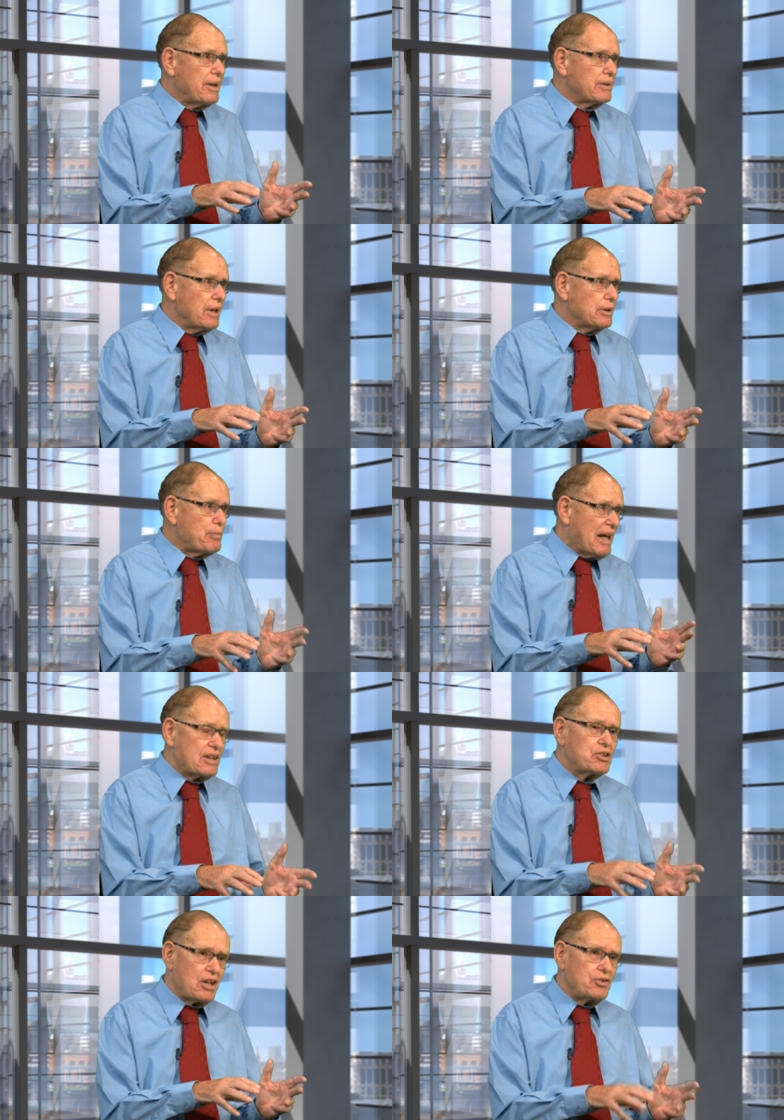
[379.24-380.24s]
that the
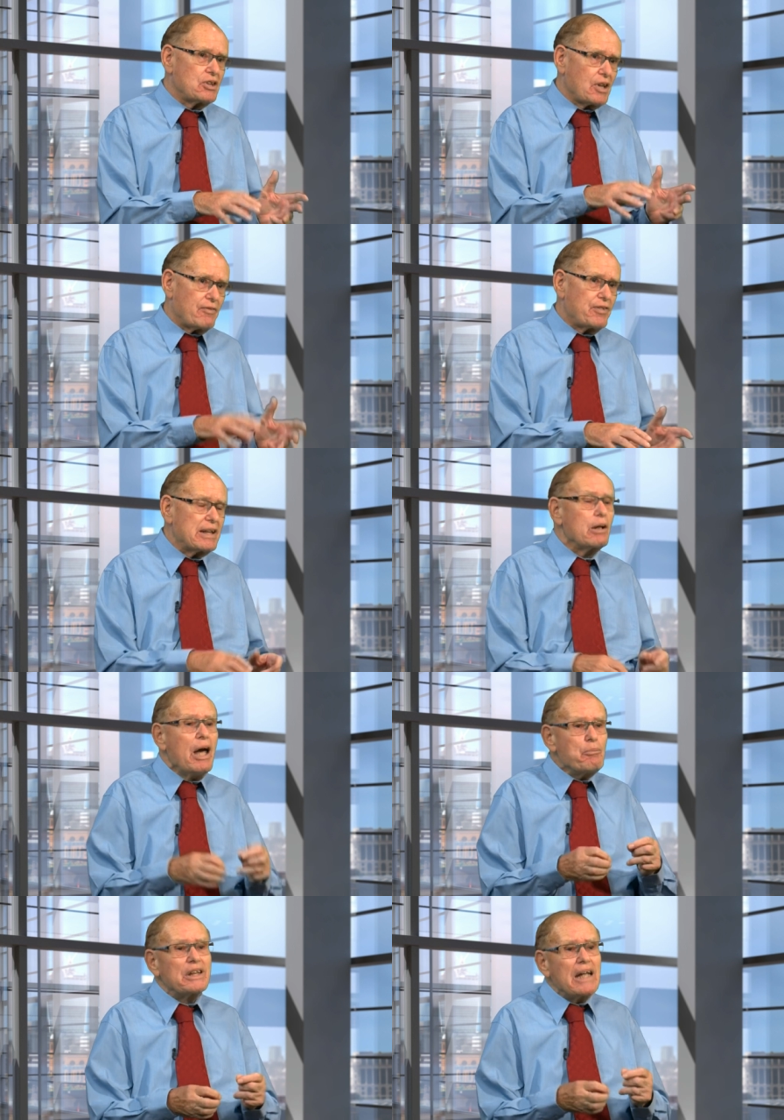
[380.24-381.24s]
Palestinians are funding,
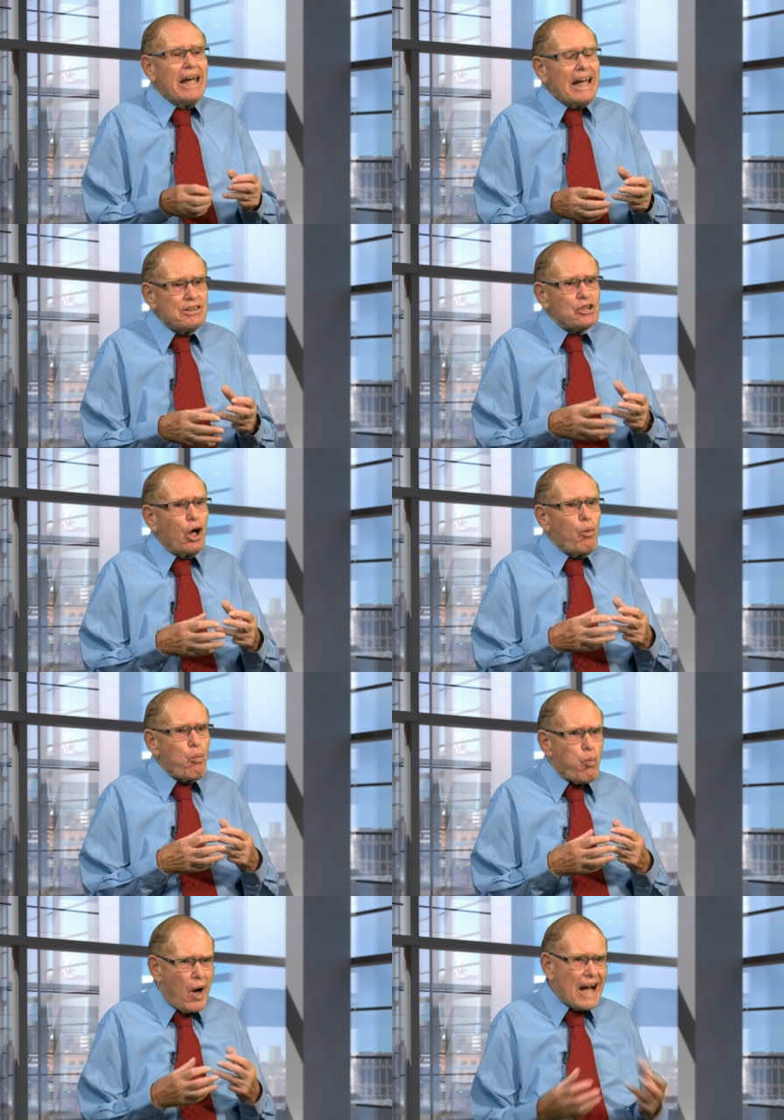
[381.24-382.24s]
but it's a
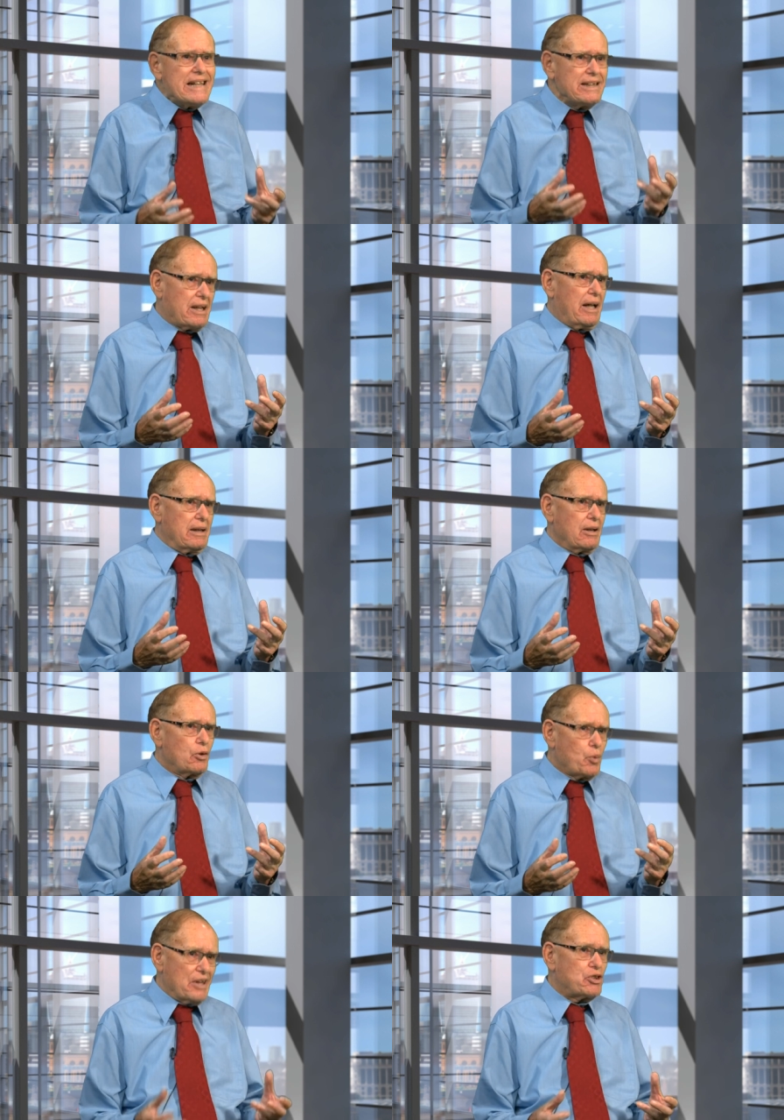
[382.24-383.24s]
wider
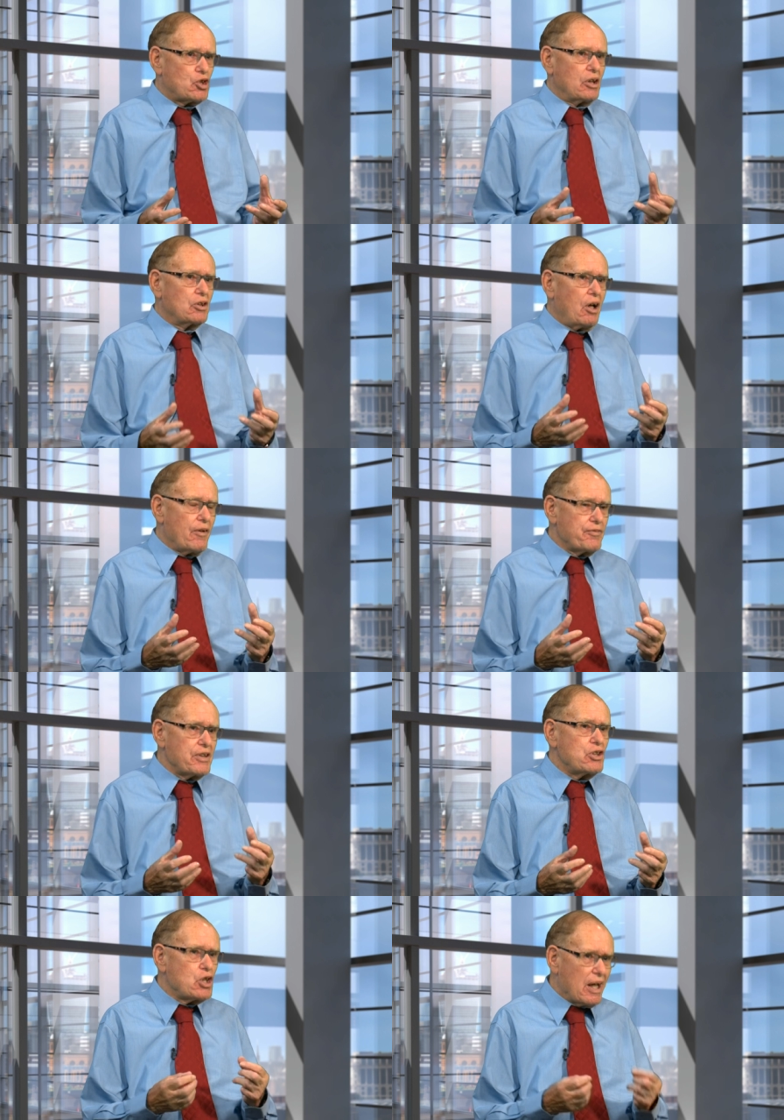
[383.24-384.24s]
question of
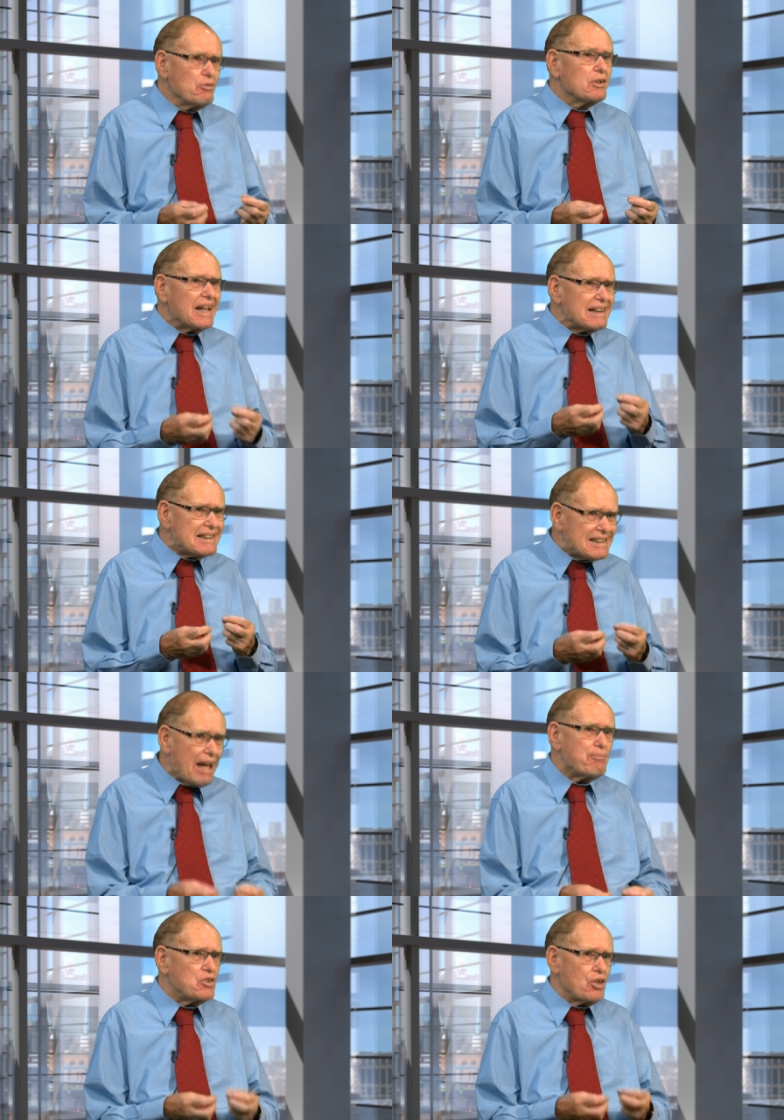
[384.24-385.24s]
the general
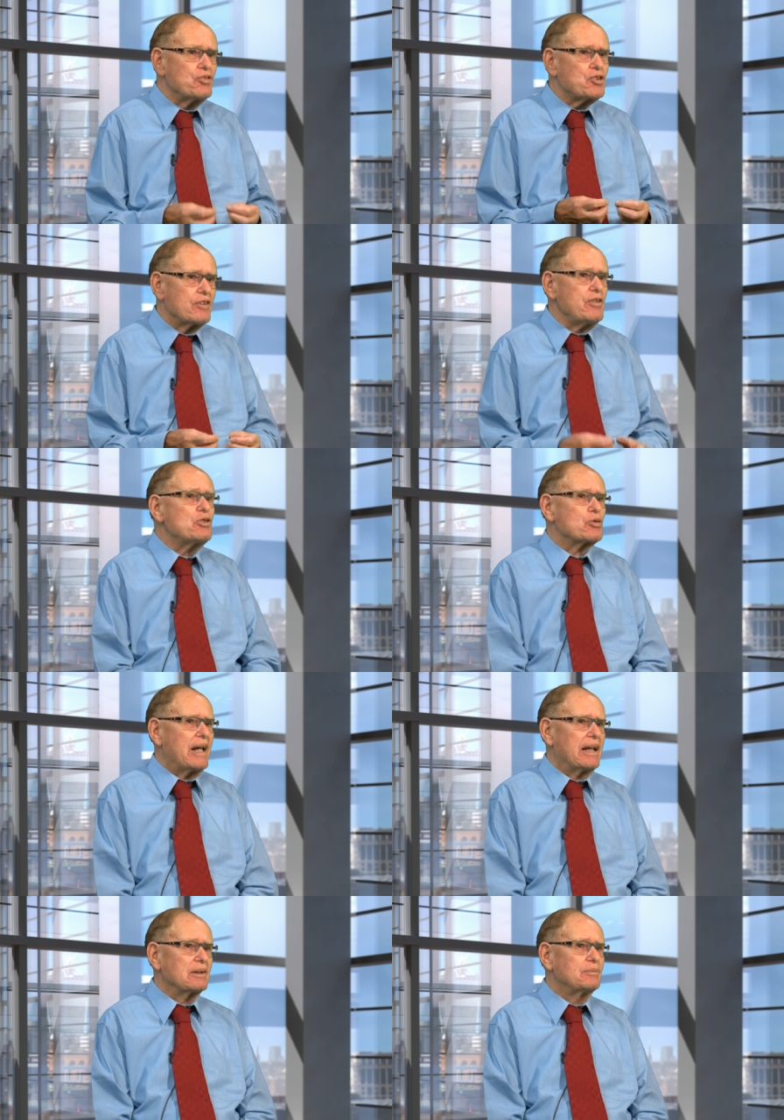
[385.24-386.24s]
acceptance of
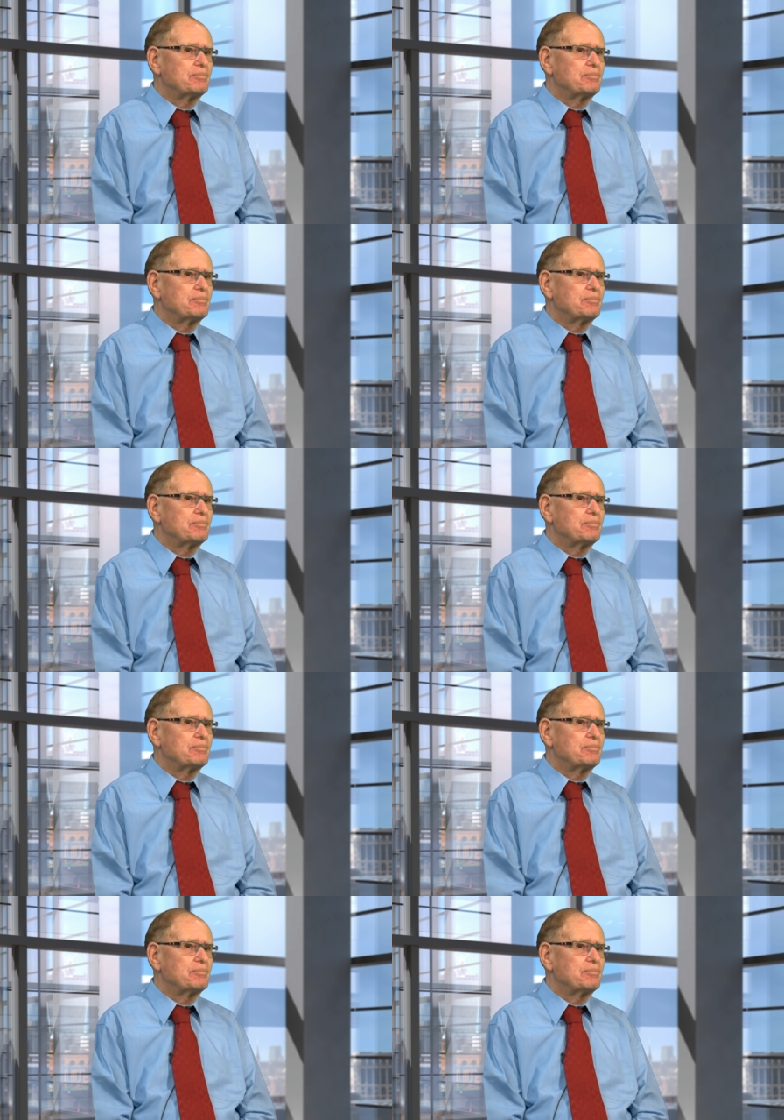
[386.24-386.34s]
Israel.